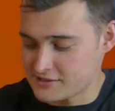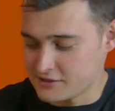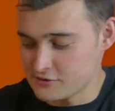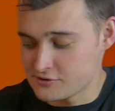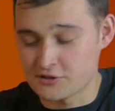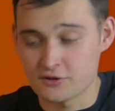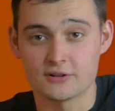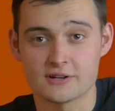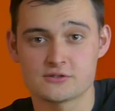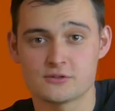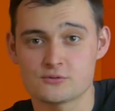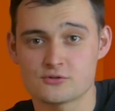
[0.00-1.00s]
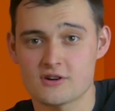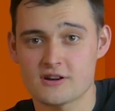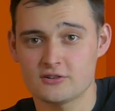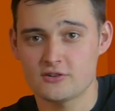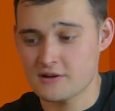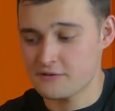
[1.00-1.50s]
to use the Donek Tools
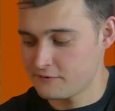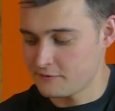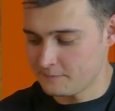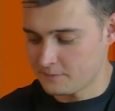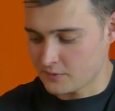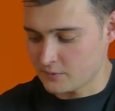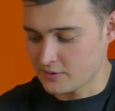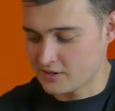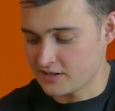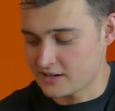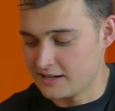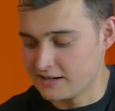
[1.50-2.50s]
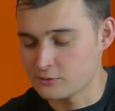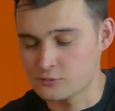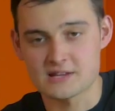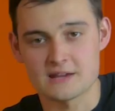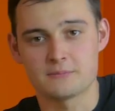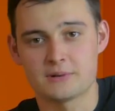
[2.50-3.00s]
drag knife. We're going to cut a little
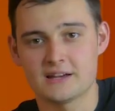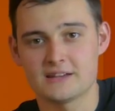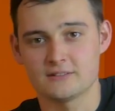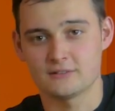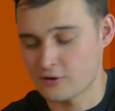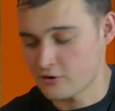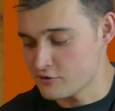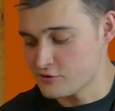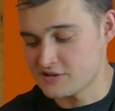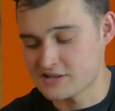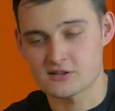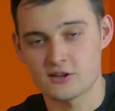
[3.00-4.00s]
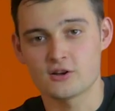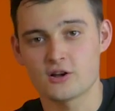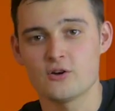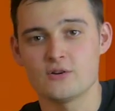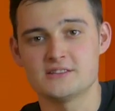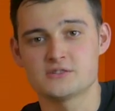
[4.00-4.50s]
template of our Ooze
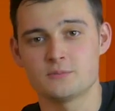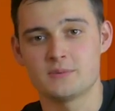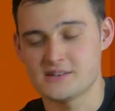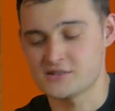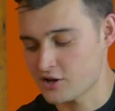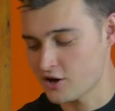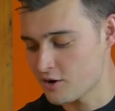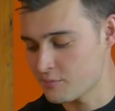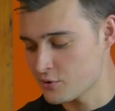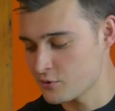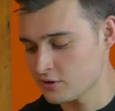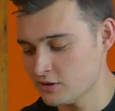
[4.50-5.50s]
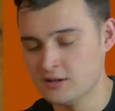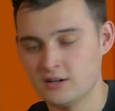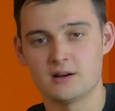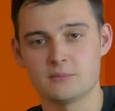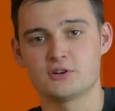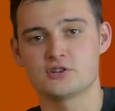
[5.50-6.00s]
logo into a piece of cardboard.
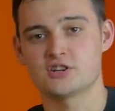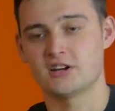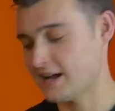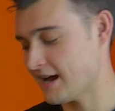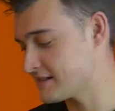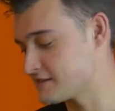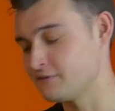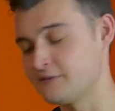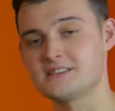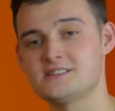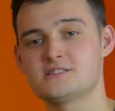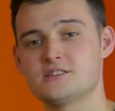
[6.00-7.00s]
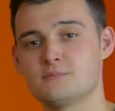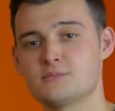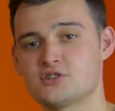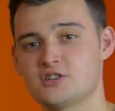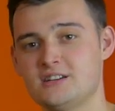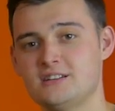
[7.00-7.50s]
I'm going to show you how to fix it to the
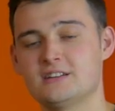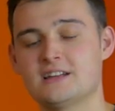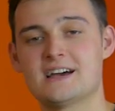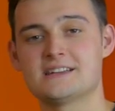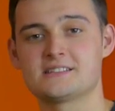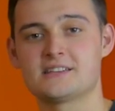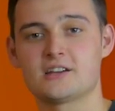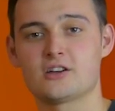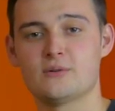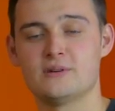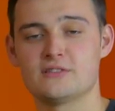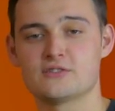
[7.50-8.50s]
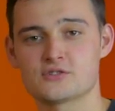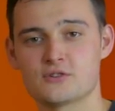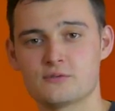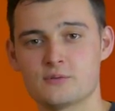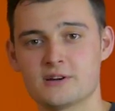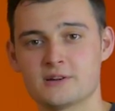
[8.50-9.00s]
machine and how to get going in the
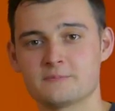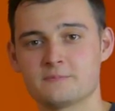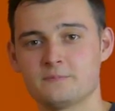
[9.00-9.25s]
software.